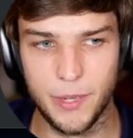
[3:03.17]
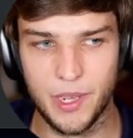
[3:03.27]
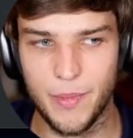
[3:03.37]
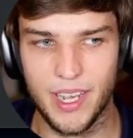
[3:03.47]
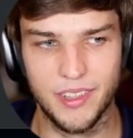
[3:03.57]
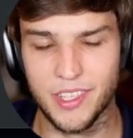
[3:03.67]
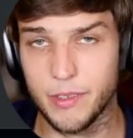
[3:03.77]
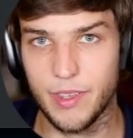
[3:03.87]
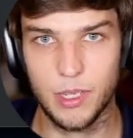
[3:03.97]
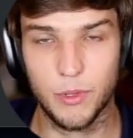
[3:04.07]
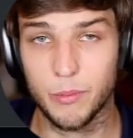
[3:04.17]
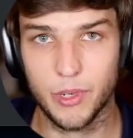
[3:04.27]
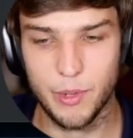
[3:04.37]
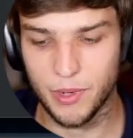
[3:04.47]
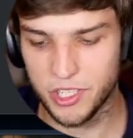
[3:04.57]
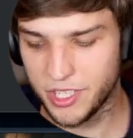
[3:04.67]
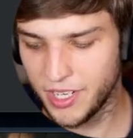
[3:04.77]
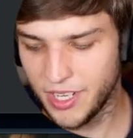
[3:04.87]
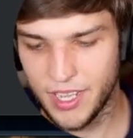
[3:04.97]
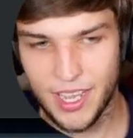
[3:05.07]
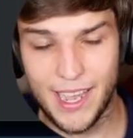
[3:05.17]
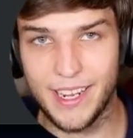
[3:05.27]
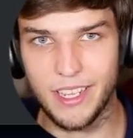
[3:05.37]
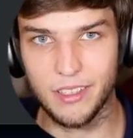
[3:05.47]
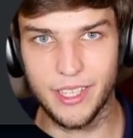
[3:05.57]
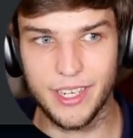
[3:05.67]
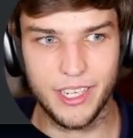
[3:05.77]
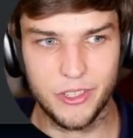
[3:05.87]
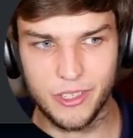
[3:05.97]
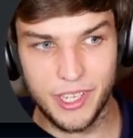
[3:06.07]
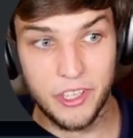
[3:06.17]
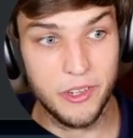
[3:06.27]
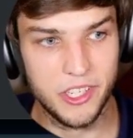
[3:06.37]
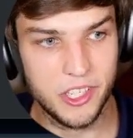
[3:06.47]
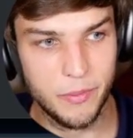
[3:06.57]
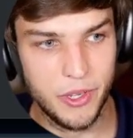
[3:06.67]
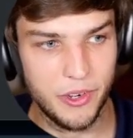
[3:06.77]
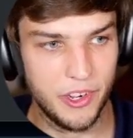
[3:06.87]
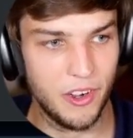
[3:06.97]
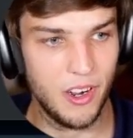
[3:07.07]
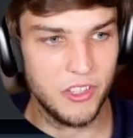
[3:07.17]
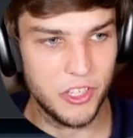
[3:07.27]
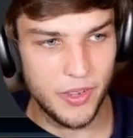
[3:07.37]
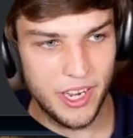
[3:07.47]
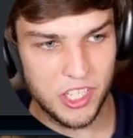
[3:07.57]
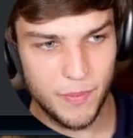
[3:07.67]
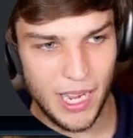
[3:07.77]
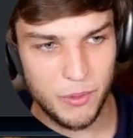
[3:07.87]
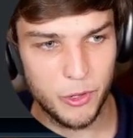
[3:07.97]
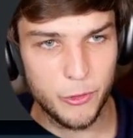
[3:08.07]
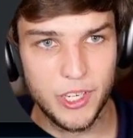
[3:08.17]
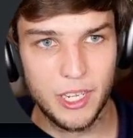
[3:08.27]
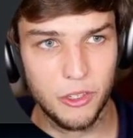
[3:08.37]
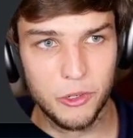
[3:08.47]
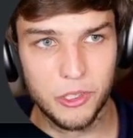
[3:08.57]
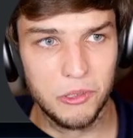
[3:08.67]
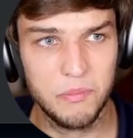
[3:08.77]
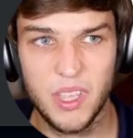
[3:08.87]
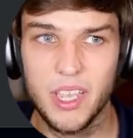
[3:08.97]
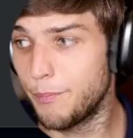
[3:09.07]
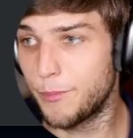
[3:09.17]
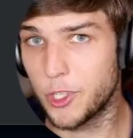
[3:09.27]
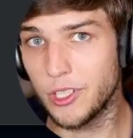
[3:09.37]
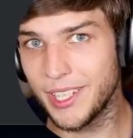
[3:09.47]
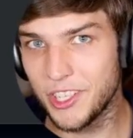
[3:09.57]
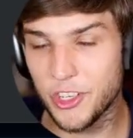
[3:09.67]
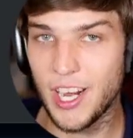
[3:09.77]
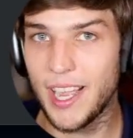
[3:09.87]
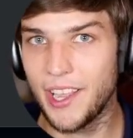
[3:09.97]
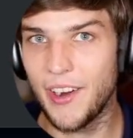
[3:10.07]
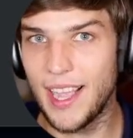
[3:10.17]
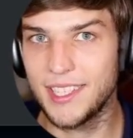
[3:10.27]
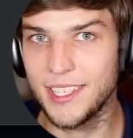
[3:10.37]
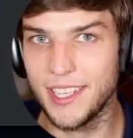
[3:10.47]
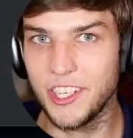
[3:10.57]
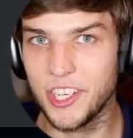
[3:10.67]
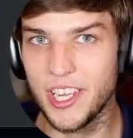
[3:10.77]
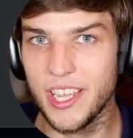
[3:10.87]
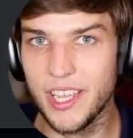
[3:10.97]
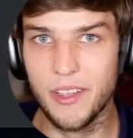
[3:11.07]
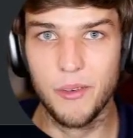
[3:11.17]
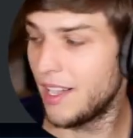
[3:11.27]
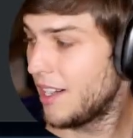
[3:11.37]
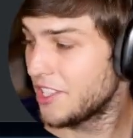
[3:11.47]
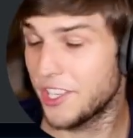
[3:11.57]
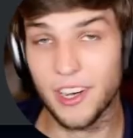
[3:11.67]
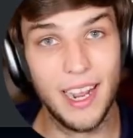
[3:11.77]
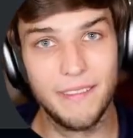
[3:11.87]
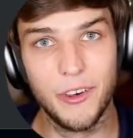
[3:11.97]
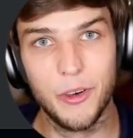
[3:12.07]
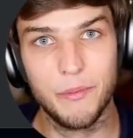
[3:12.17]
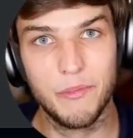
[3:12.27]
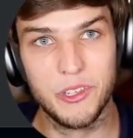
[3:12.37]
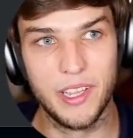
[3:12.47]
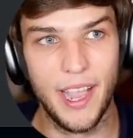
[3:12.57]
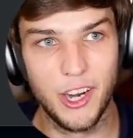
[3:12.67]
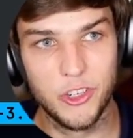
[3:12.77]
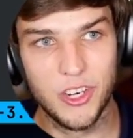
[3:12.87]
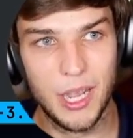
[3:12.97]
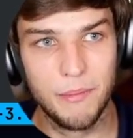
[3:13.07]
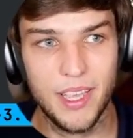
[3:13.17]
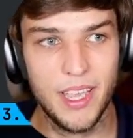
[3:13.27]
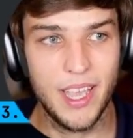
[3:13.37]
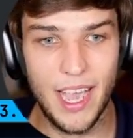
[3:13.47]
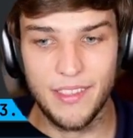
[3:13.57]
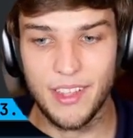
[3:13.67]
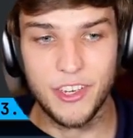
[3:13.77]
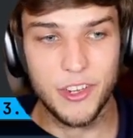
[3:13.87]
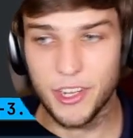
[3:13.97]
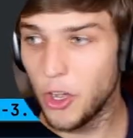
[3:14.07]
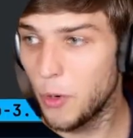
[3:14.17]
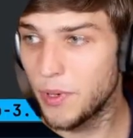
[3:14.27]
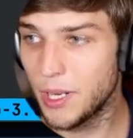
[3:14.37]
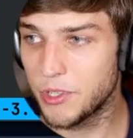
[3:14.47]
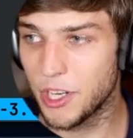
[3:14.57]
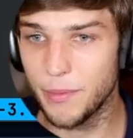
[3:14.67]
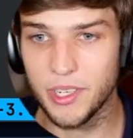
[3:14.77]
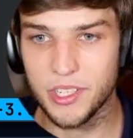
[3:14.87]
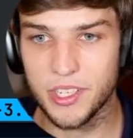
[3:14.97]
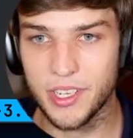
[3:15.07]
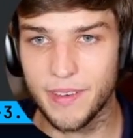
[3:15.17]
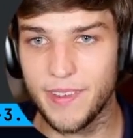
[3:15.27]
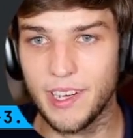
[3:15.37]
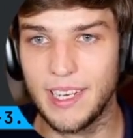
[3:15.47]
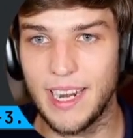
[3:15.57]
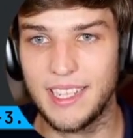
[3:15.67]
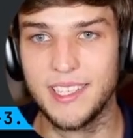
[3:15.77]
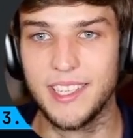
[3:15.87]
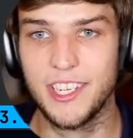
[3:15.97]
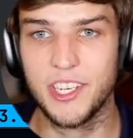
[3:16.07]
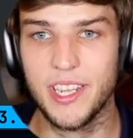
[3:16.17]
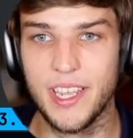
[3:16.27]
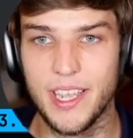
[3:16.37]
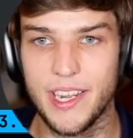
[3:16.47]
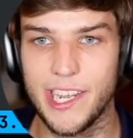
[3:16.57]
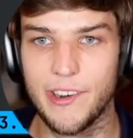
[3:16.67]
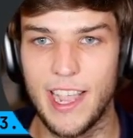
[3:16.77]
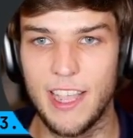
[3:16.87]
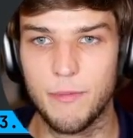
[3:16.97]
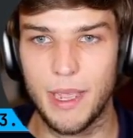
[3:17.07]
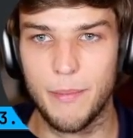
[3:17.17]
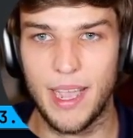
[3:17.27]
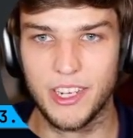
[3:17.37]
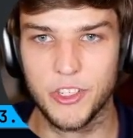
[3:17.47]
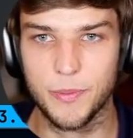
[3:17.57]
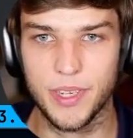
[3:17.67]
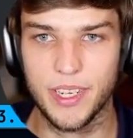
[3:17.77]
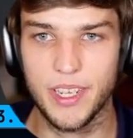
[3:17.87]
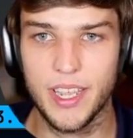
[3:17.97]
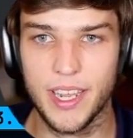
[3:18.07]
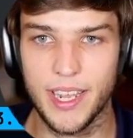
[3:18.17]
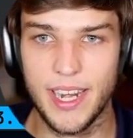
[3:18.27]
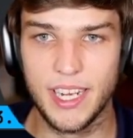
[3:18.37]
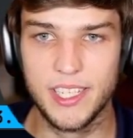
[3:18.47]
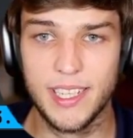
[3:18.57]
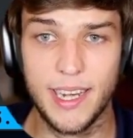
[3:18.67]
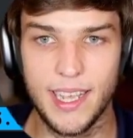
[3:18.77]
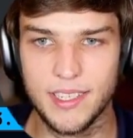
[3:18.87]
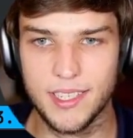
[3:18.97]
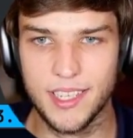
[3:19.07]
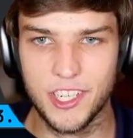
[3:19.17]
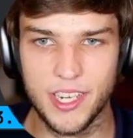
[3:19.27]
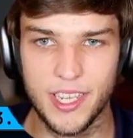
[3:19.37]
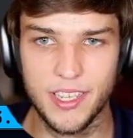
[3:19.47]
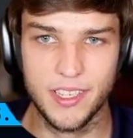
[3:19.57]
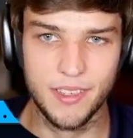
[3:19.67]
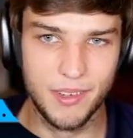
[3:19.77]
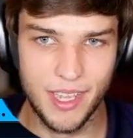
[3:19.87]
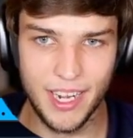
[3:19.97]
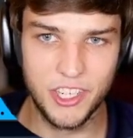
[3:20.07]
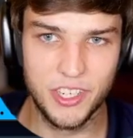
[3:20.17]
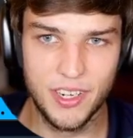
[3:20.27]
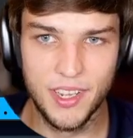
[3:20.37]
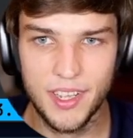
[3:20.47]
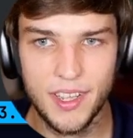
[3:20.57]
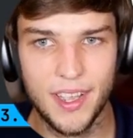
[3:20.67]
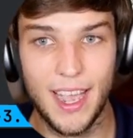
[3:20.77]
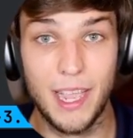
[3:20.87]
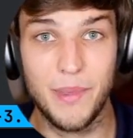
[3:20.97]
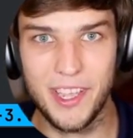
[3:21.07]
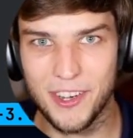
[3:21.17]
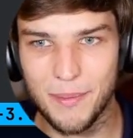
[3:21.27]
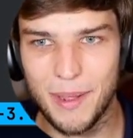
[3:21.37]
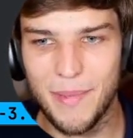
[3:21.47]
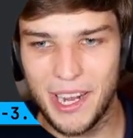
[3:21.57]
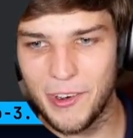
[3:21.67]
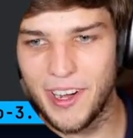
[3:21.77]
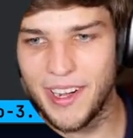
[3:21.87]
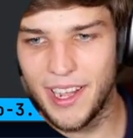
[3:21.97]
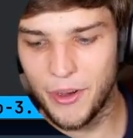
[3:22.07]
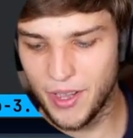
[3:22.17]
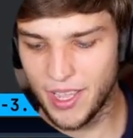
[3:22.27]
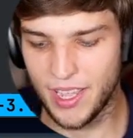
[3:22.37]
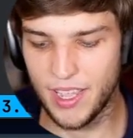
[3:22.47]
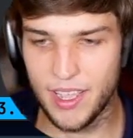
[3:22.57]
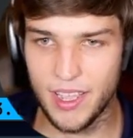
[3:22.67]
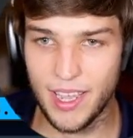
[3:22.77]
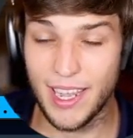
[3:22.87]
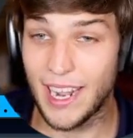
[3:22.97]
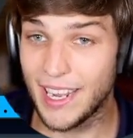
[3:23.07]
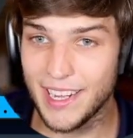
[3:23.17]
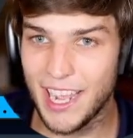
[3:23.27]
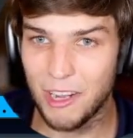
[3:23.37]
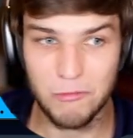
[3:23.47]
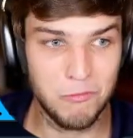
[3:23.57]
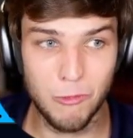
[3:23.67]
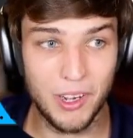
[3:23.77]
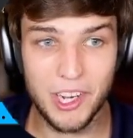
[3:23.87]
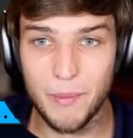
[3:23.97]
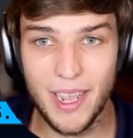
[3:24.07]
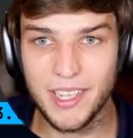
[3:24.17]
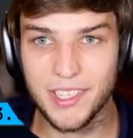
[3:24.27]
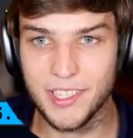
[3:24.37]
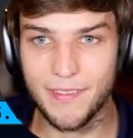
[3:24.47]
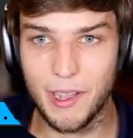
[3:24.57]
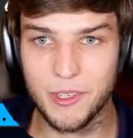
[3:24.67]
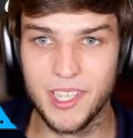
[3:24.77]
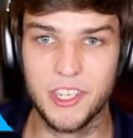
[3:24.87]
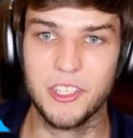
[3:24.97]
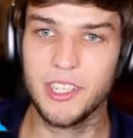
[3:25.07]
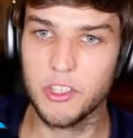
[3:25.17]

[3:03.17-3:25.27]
command. This is available on pretty much any Linux or like Unix computer you're on. So here it's macbook3.local. Click and drag your SSH key onto your iPhone using AirDrop. And then you can open up Terminus, configure that SSH key. And here I have my Mac. So I'm going to connect to that SSH connection. I'm in on my Mac right now. And I can now run commands as if I was there. So let's